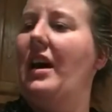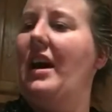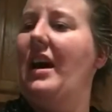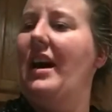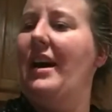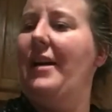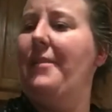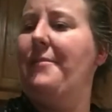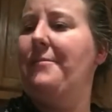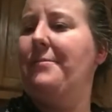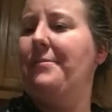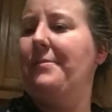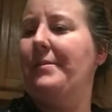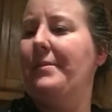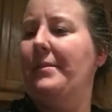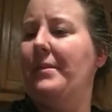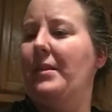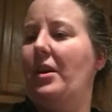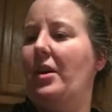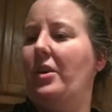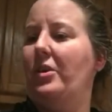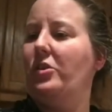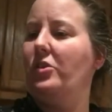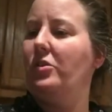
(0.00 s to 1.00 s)
I'm
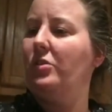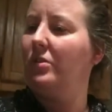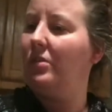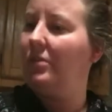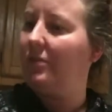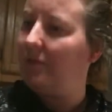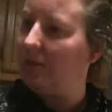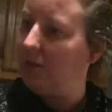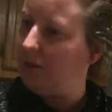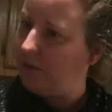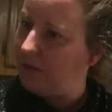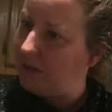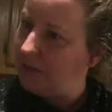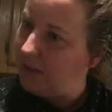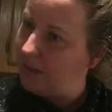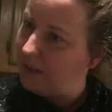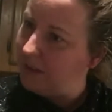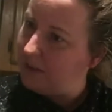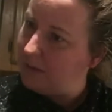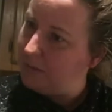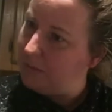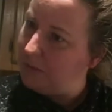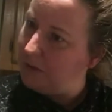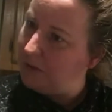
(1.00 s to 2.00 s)
not sure if they're
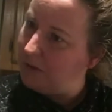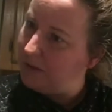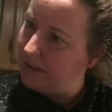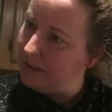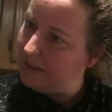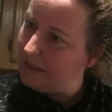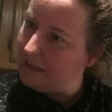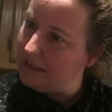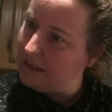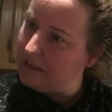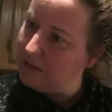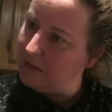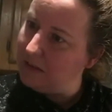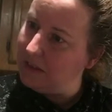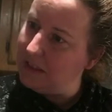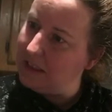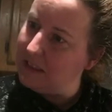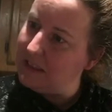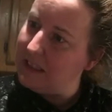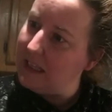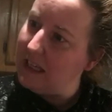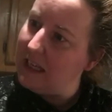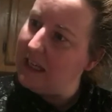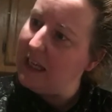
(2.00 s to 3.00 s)
recyclable because it doesn't really
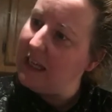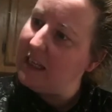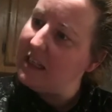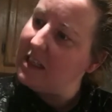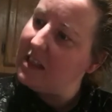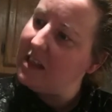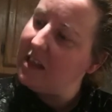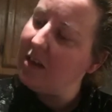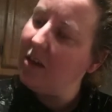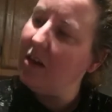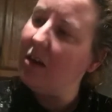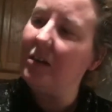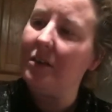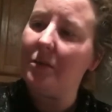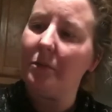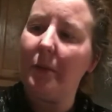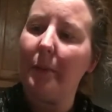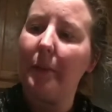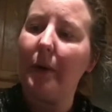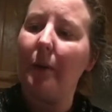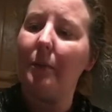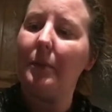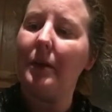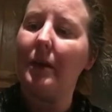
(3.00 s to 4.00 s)
say anything on them
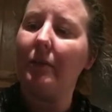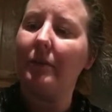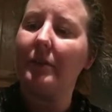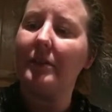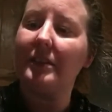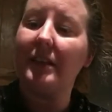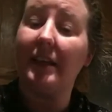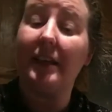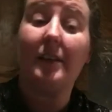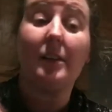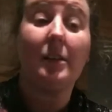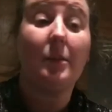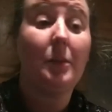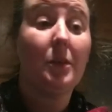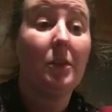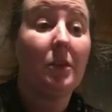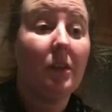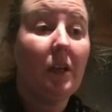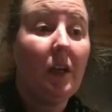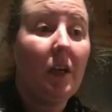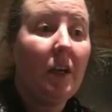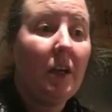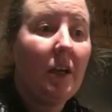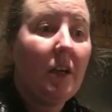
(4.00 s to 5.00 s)
about being
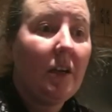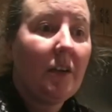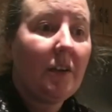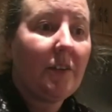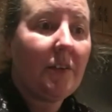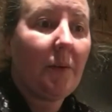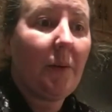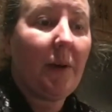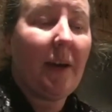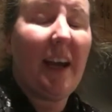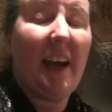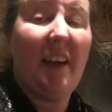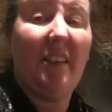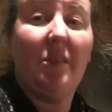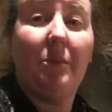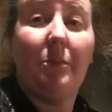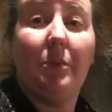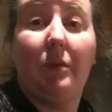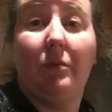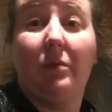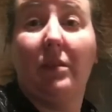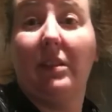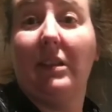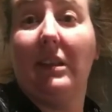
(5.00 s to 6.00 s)
recyclable. So I haven't
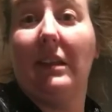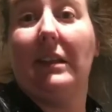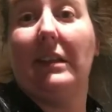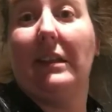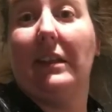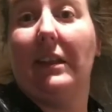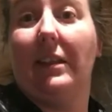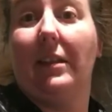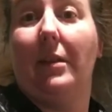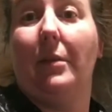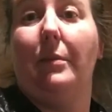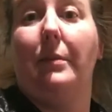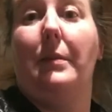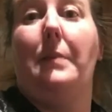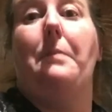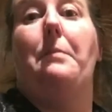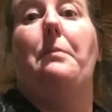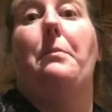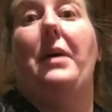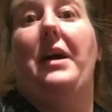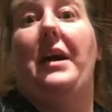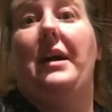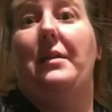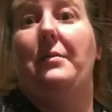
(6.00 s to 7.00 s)
been recycling them.
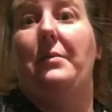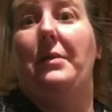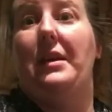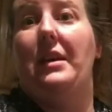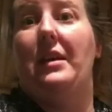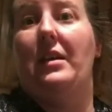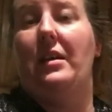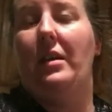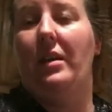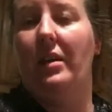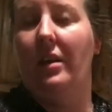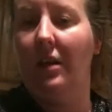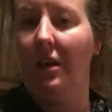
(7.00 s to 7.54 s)
Bad me.